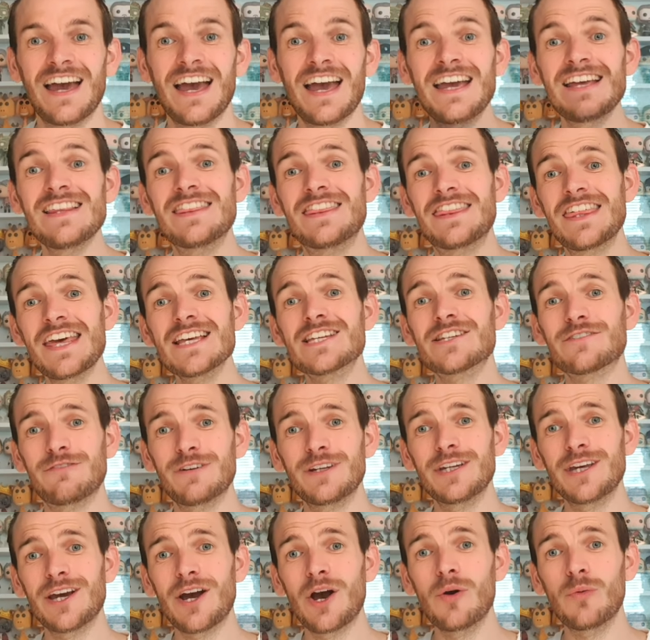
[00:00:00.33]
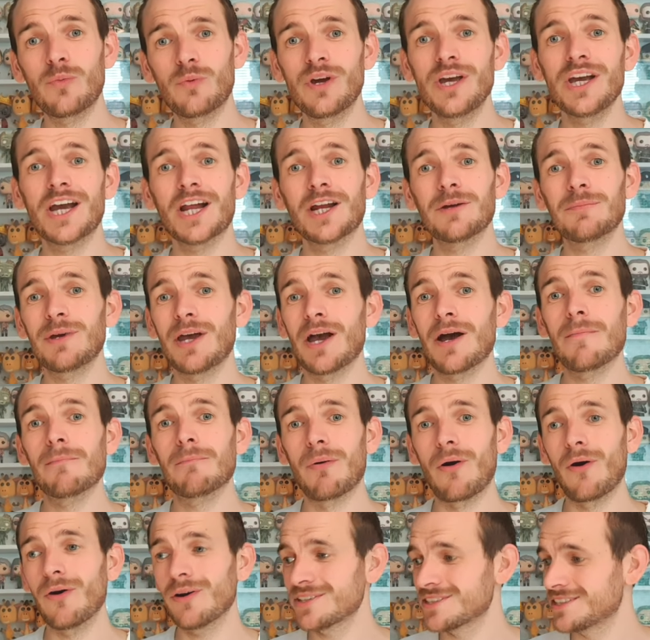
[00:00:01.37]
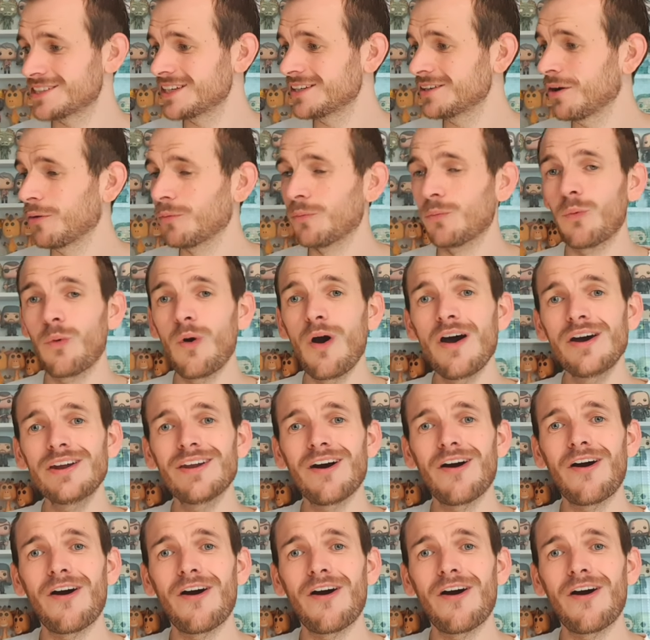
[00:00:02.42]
In this video, we're going to be unboxing one